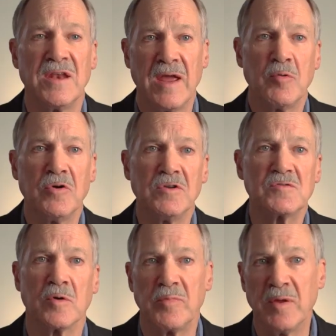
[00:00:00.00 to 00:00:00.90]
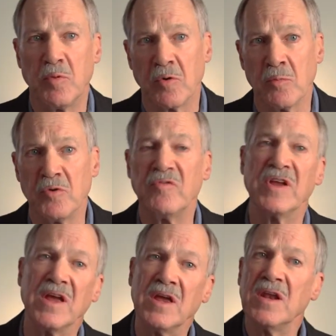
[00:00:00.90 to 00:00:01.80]
neighborhoods where people are
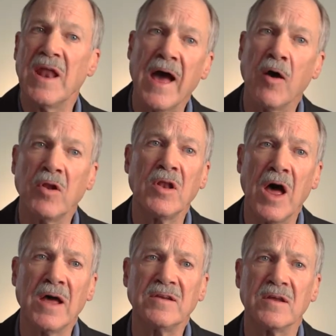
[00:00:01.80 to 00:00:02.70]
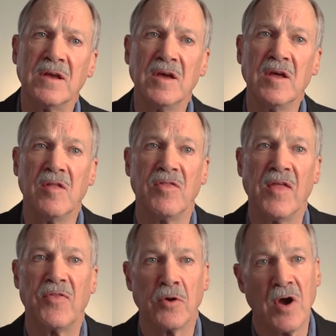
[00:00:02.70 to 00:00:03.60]
moving in and out a lot,
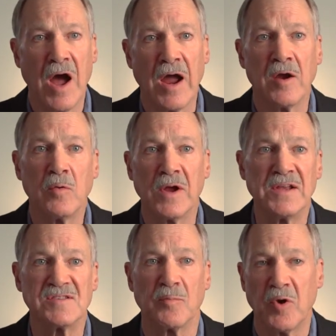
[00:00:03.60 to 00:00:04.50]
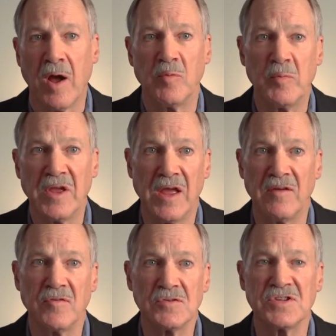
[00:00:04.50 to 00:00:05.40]
that there are higher rates of problem
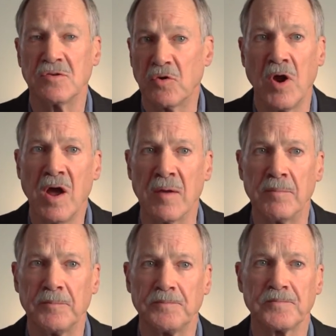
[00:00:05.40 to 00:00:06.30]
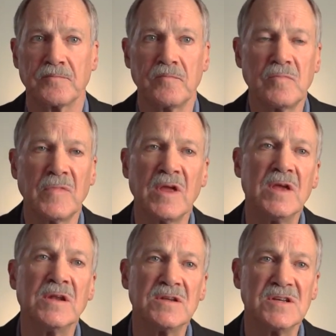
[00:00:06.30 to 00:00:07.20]
behaviors and crime.
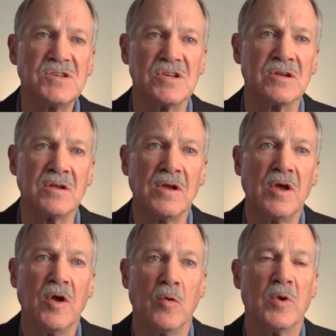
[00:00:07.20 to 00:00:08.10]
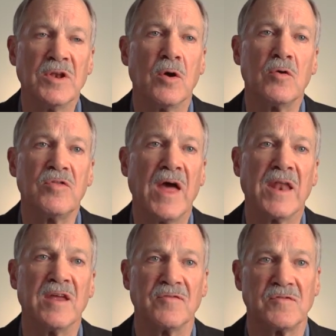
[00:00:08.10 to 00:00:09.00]
In addition, we know that if